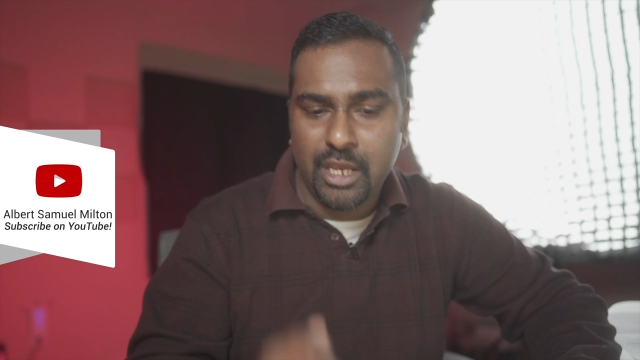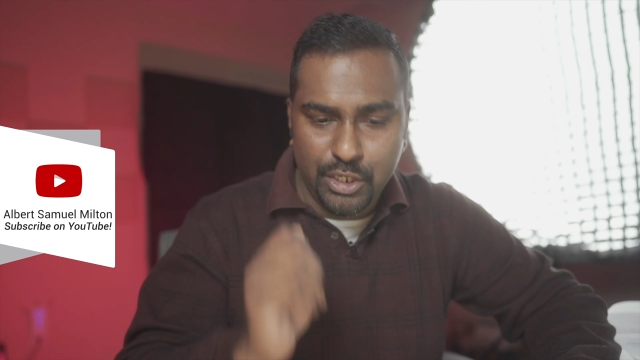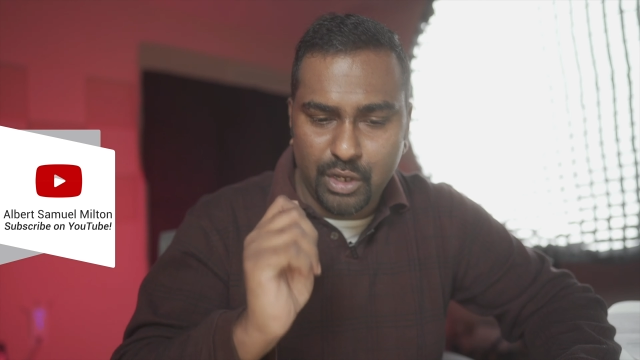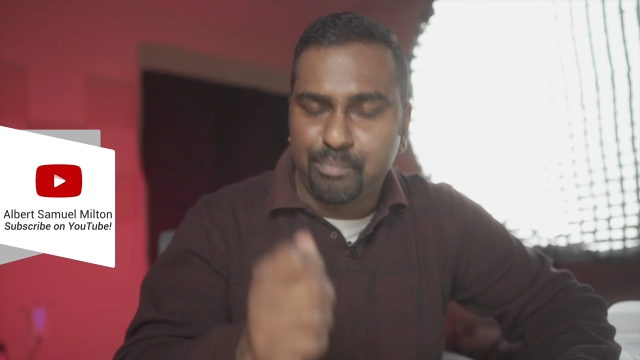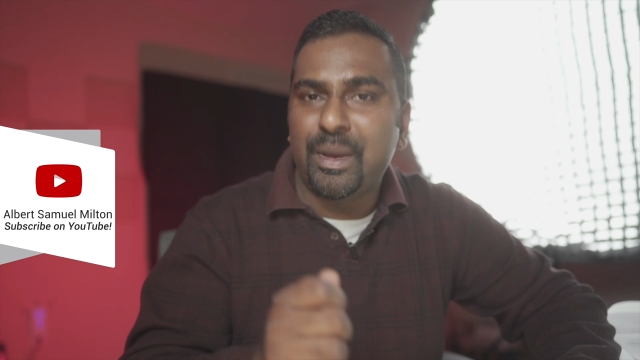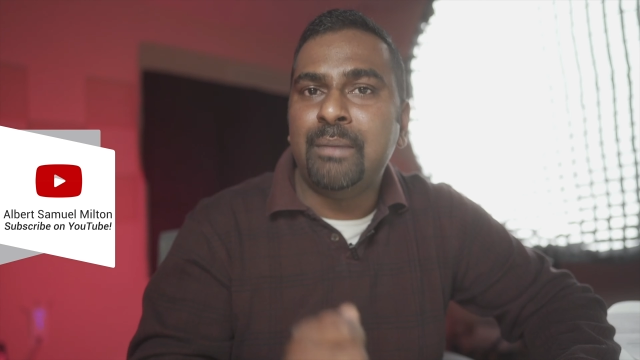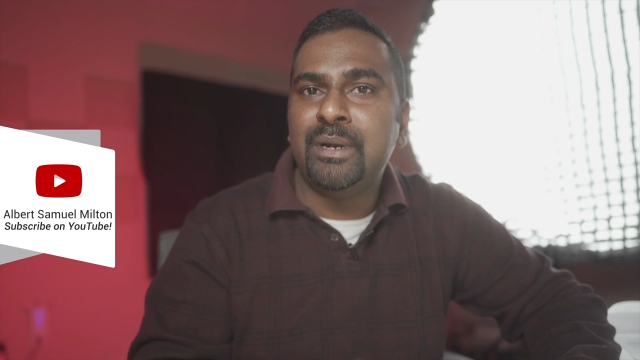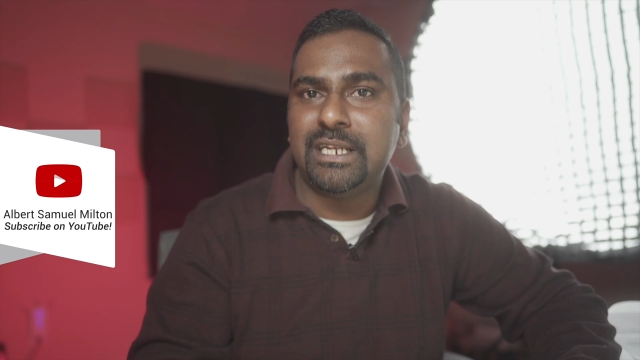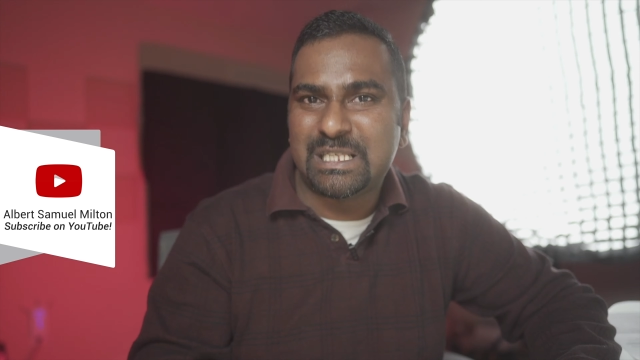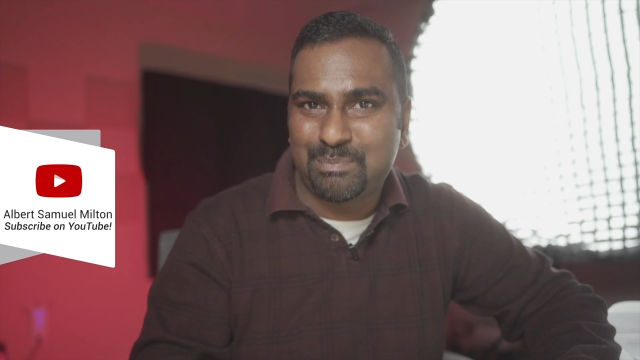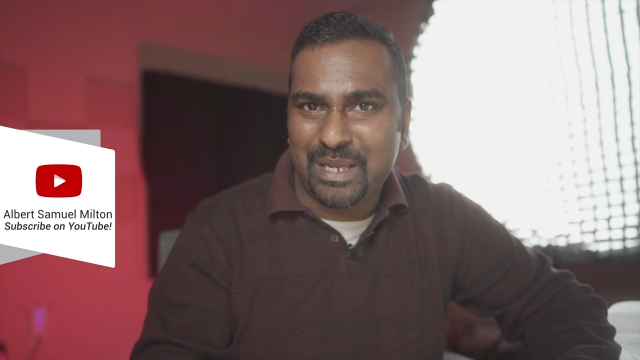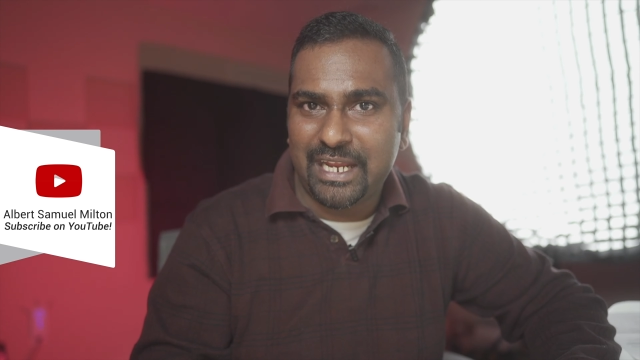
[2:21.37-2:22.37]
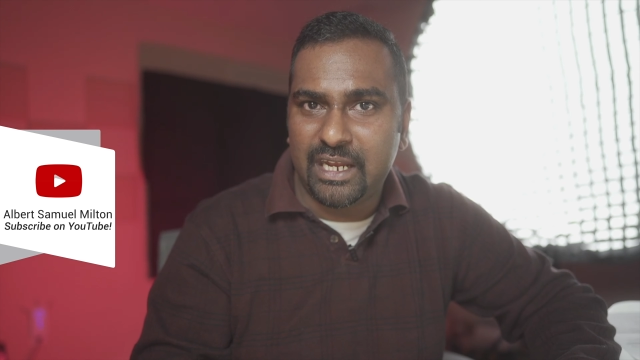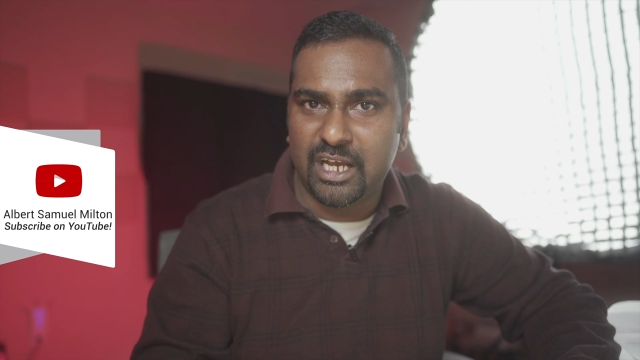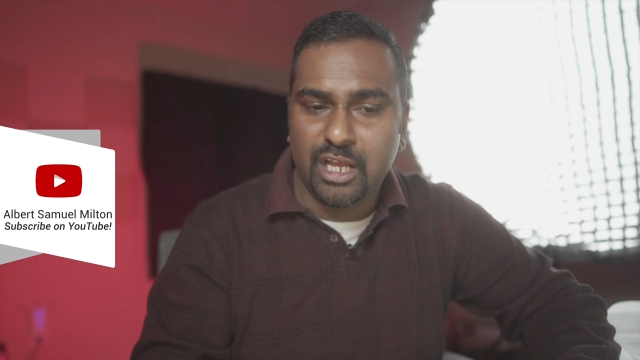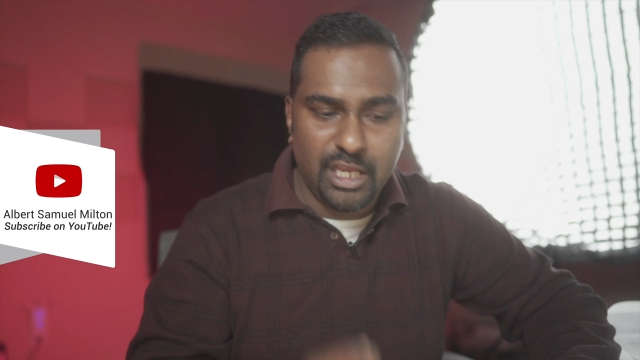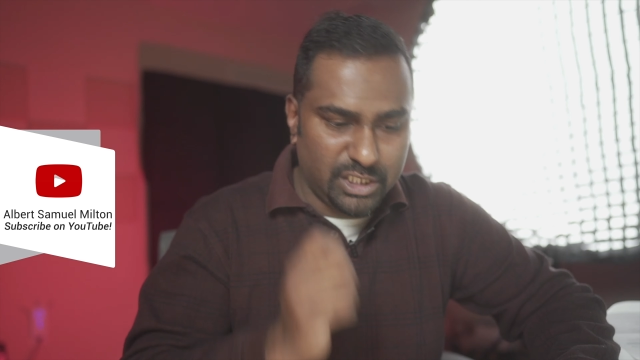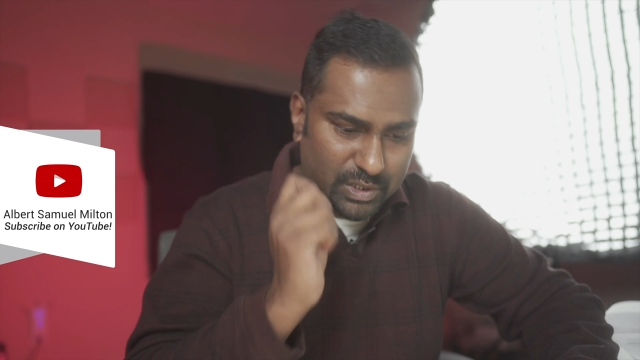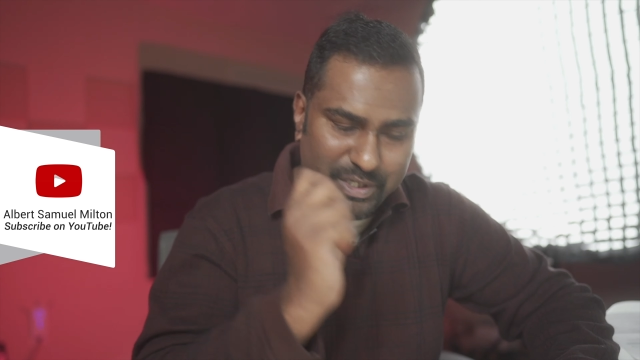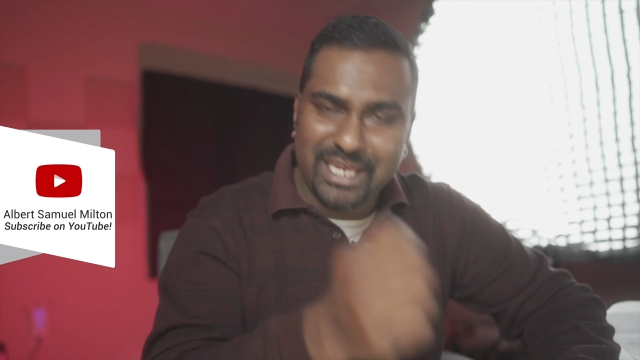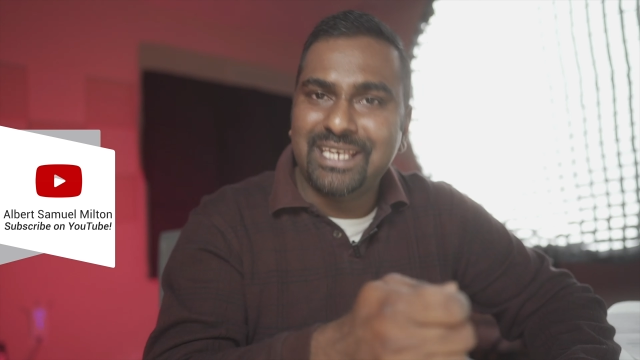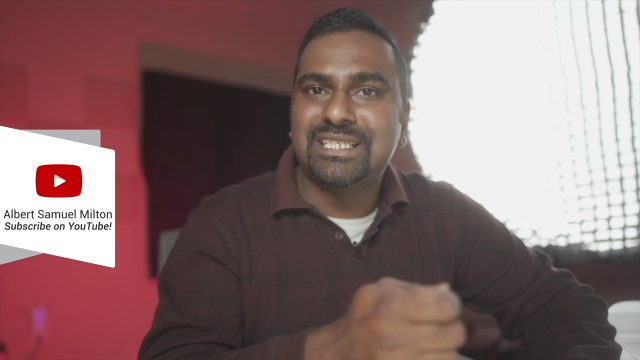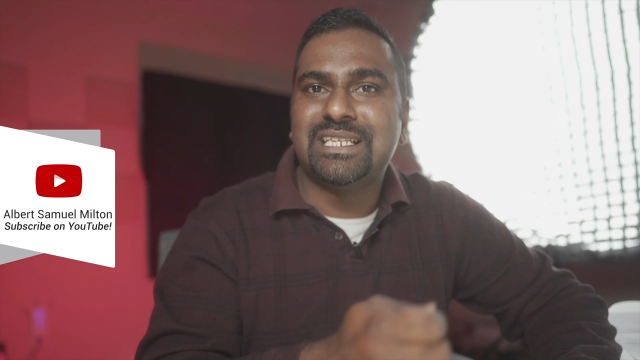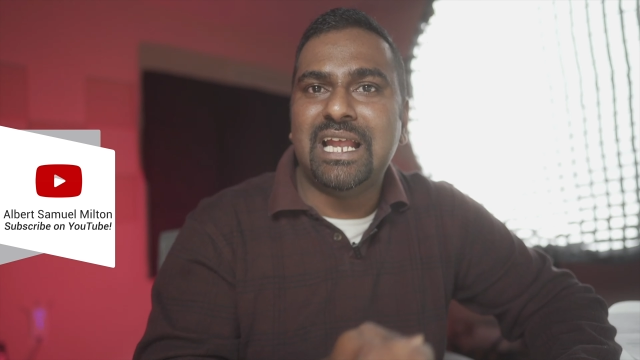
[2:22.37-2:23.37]
Your payment is paid. So
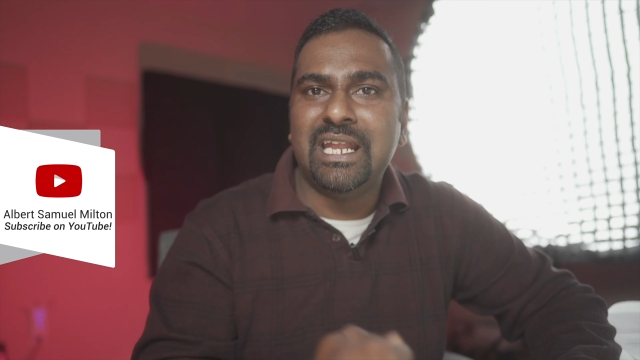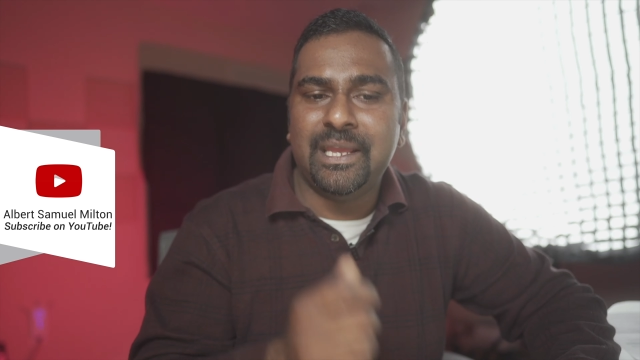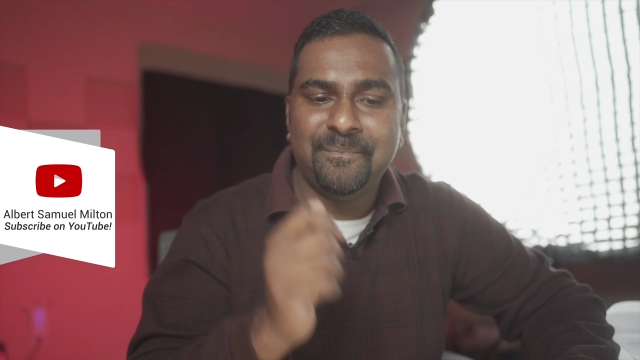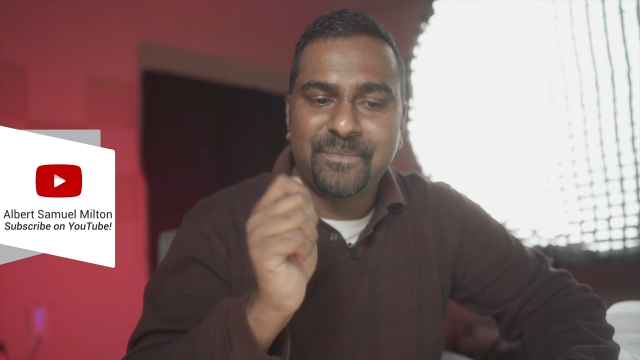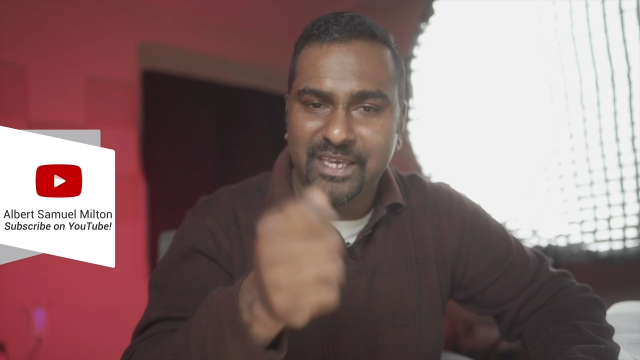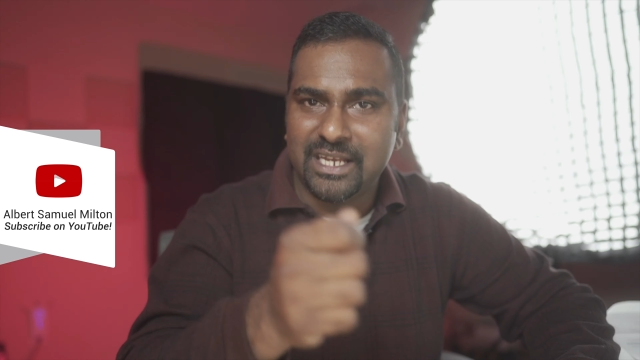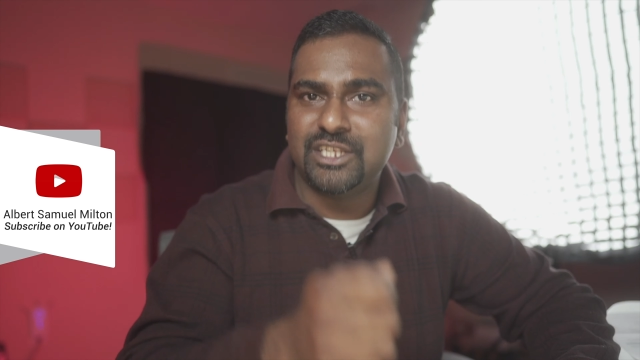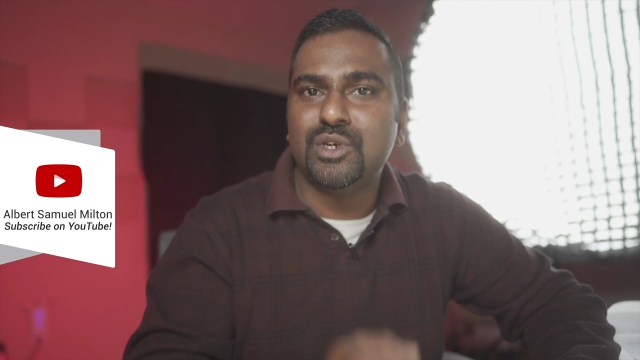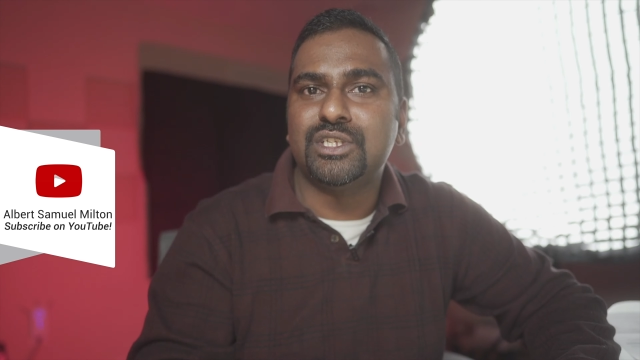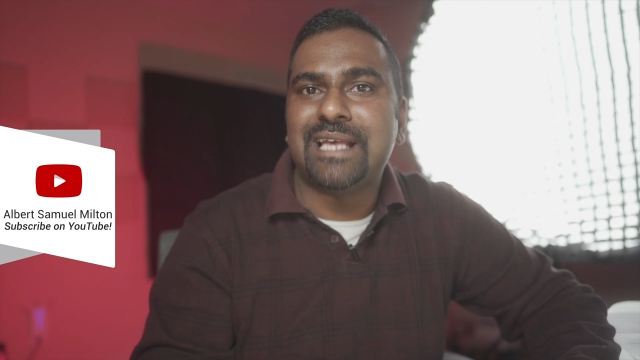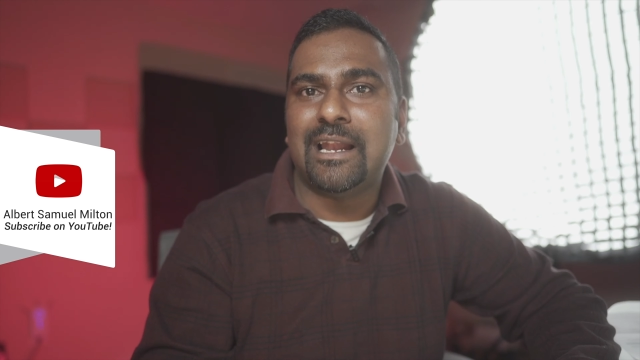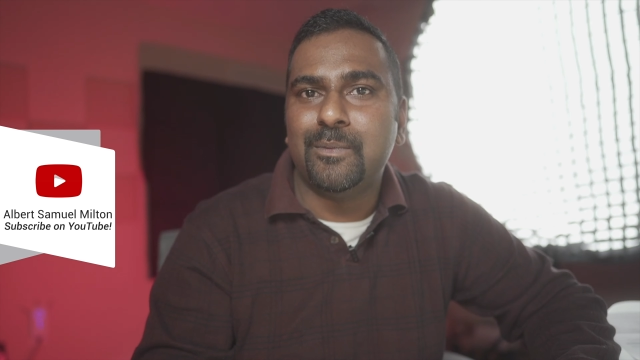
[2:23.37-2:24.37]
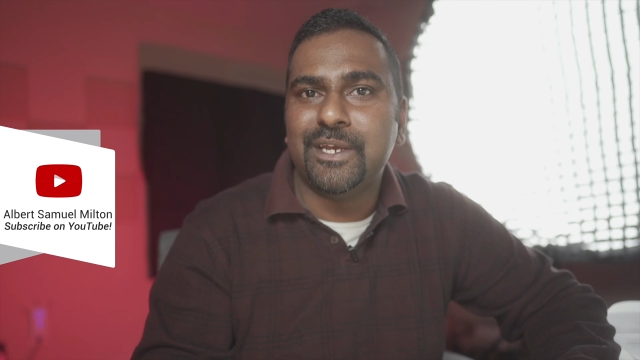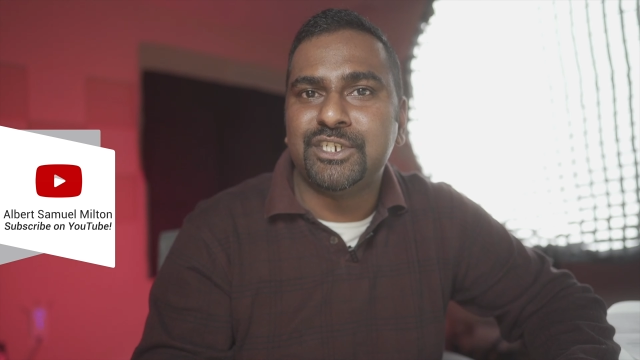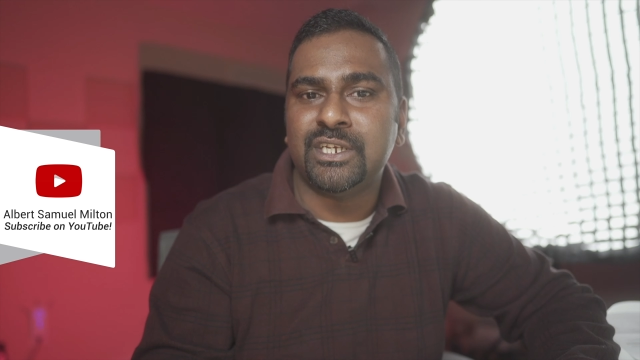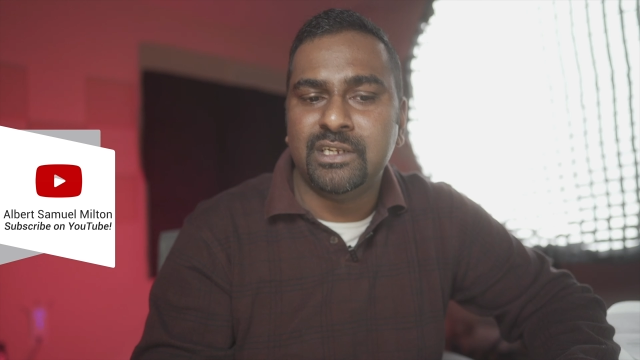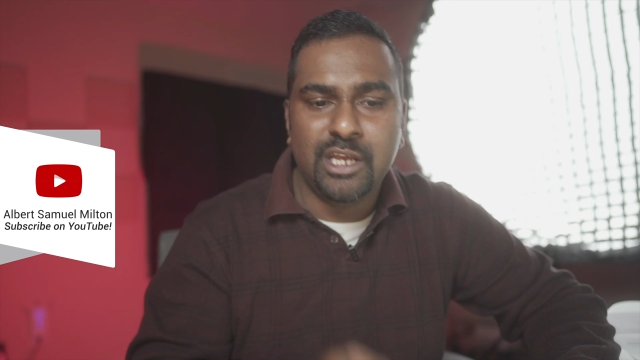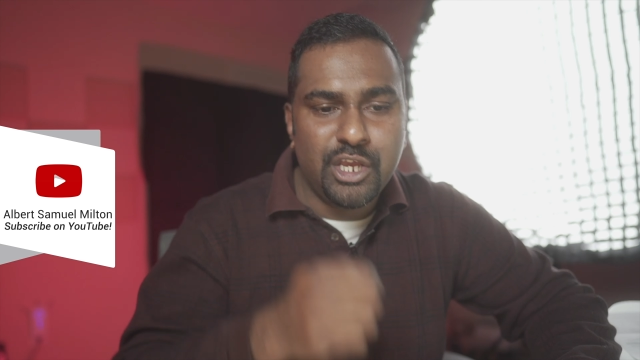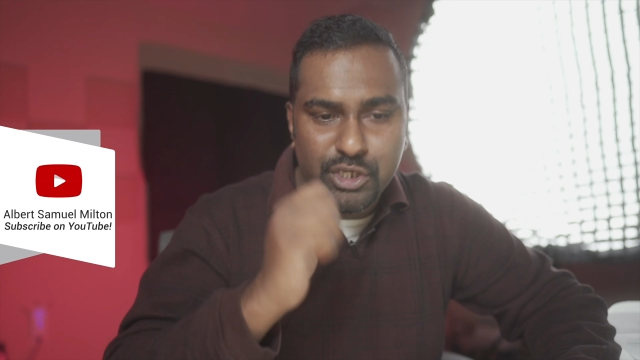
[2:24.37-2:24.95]
he is telling, here is your salvation.